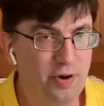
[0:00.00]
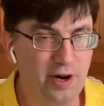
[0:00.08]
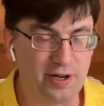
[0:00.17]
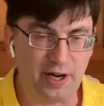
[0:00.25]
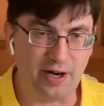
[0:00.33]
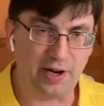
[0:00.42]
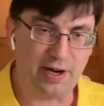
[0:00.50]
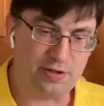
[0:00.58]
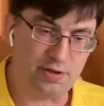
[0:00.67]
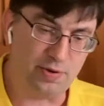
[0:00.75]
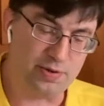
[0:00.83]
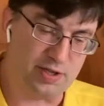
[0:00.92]
our
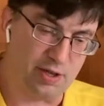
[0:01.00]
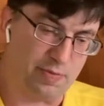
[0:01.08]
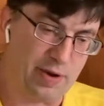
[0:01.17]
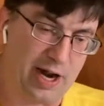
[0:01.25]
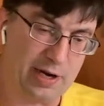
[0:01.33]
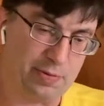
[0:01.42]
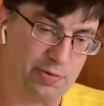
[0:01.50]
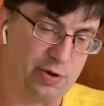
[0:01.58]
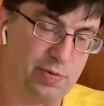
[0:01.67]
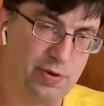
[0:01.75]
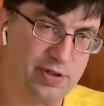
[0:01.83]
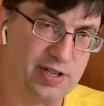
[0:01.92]
congregation was in the bottom
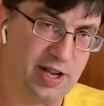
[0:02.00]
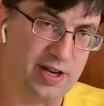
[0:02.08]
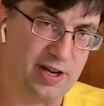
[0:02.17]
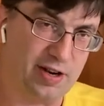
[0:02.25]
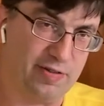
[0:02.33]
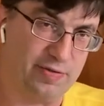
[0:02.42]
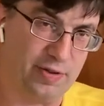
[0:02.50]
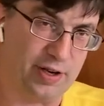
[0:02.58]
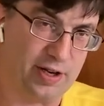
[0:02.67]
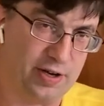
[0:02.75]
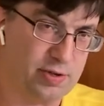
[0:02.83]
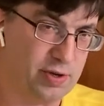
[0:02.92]
3% of the
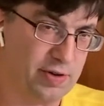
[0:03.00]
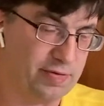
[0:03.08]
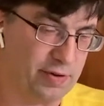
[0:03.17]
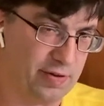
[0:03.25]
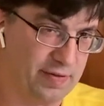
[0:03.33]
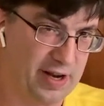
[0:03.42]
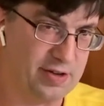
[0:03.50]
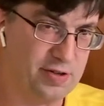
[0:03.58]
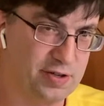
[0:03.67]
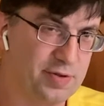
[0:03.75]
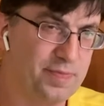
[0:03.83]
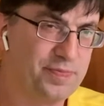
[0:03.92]
country for
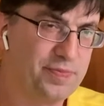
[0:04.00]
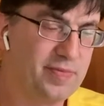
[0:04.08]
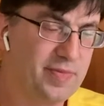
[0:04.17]
evangelism.